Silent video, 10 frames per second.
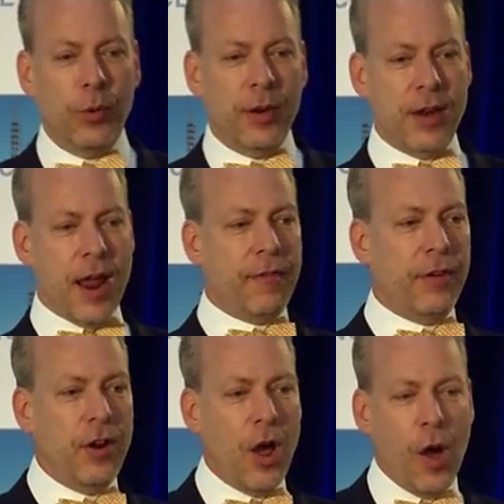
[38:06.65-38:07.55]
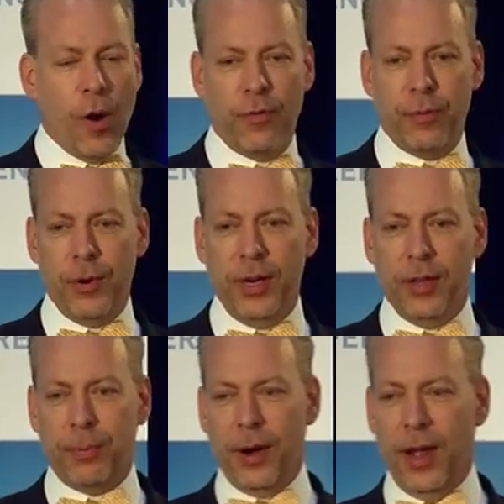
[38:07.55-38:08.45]
You would never know from reading
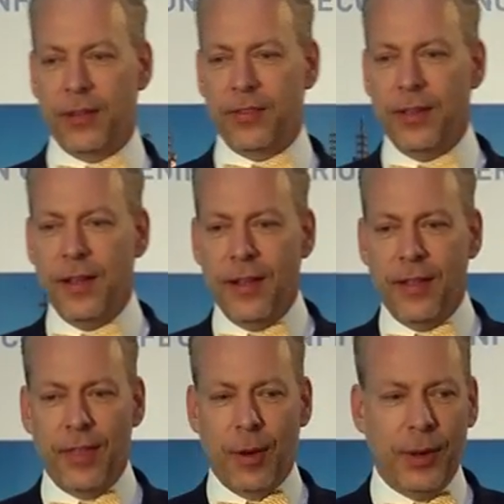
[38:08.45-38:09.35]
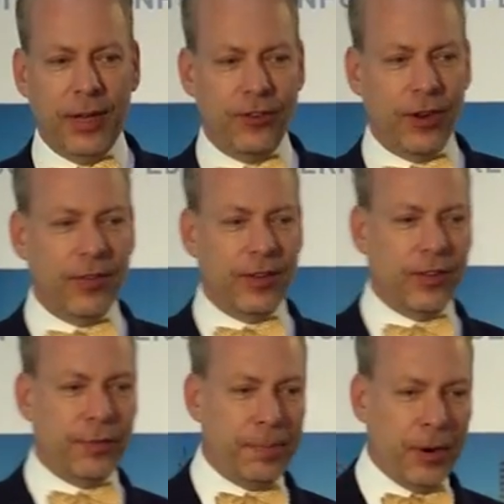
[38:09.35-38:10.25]
the press that we had just
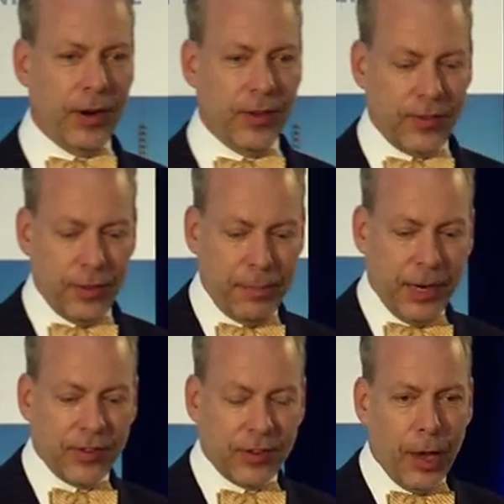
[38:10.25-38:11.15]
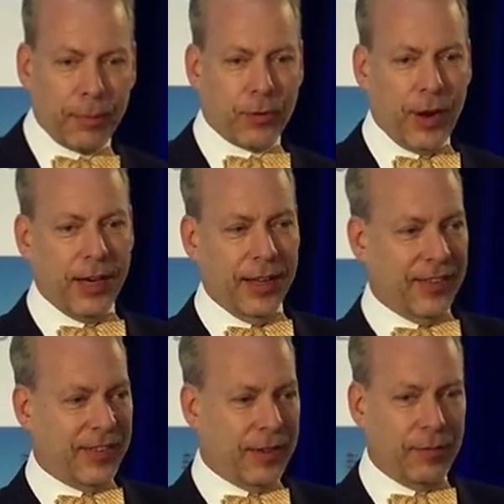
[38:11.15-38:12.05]
experienced the biggest upgrade in
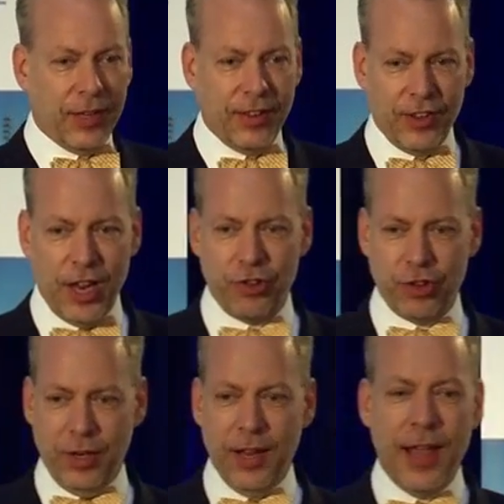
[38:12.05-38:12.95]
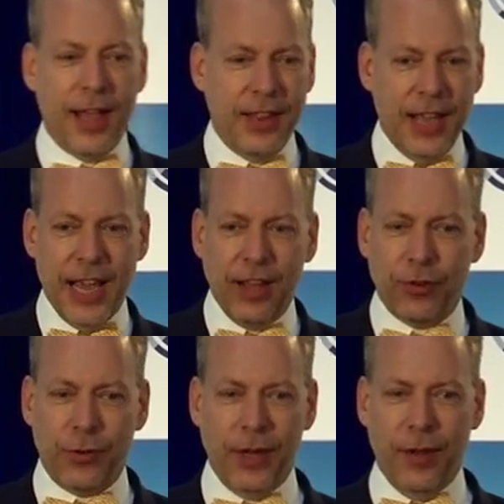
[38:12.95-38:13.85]
civilization in the
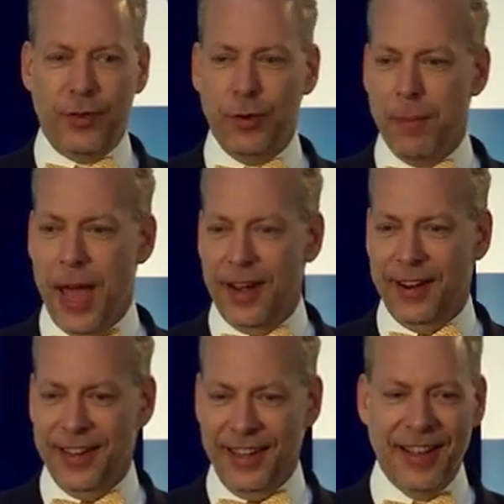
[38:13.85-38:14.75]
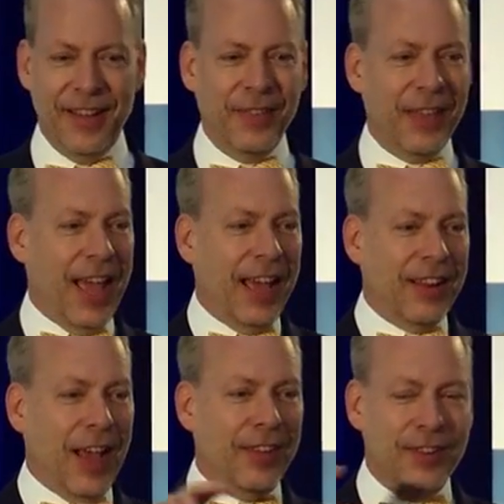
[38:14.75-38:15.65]
history of humanity. The
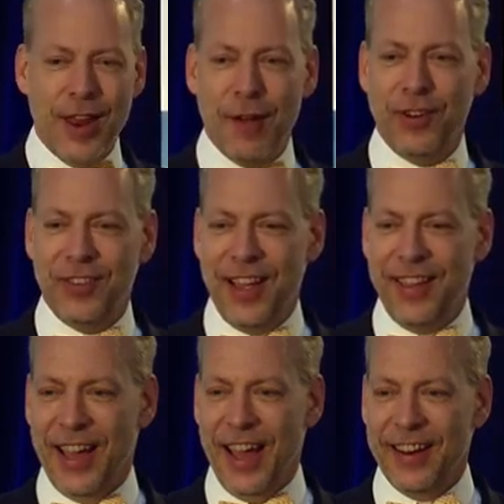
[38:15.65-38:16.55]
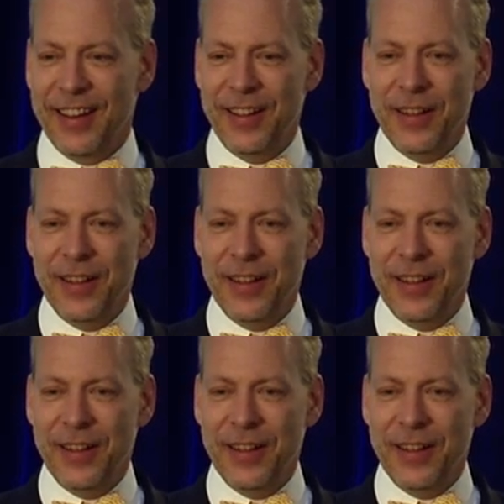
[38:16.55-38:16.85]
headlines never say that.